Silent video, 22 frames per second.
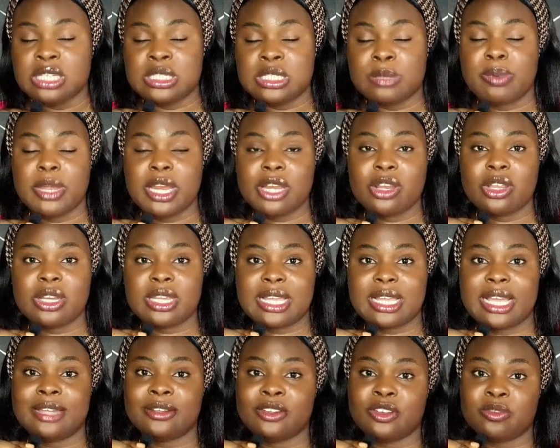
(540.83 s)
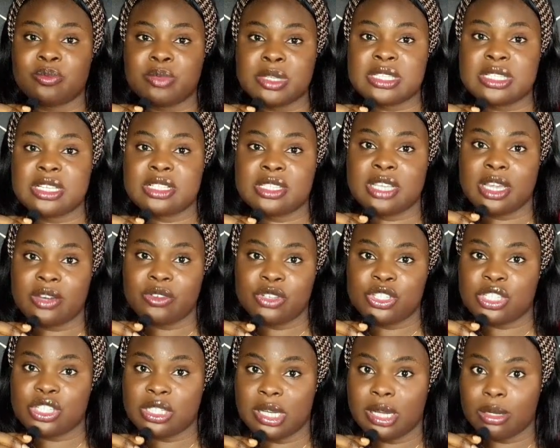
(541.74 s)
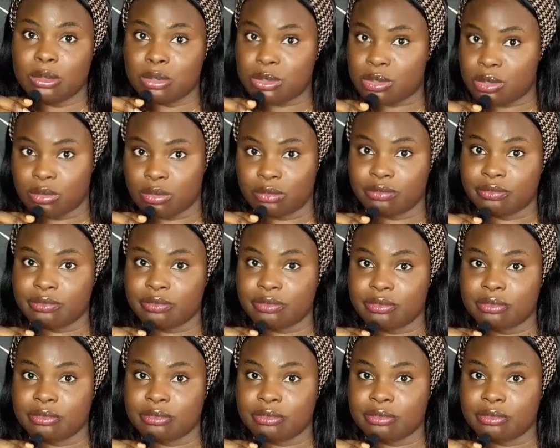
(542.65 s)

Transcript: Depending on the kind of business you are reaching out to,